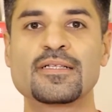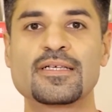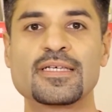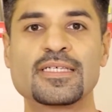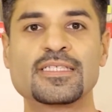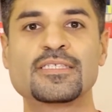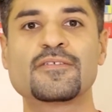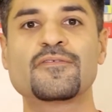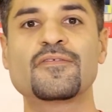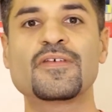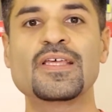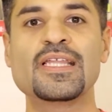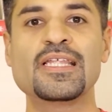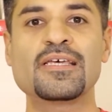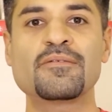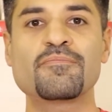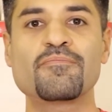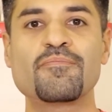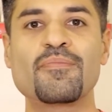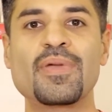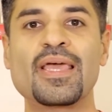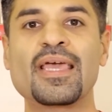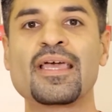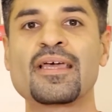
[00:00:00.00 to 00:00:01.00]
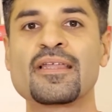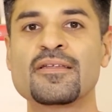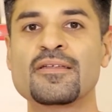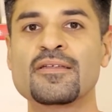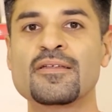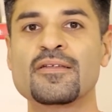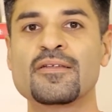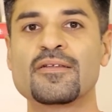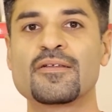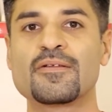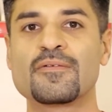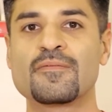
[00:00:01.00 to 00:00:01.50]
is feeling
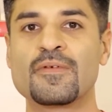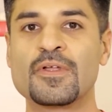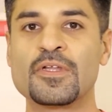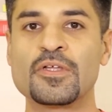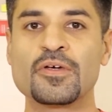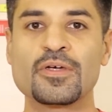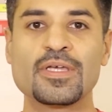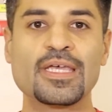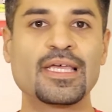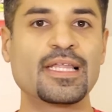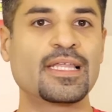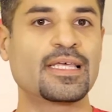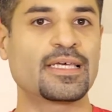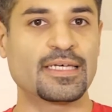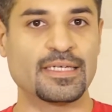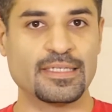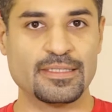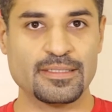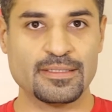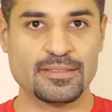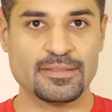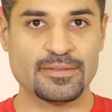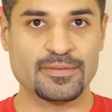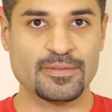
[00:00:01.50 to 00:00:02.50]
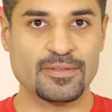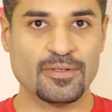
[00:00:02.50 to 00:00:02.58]
pain when you're killing it,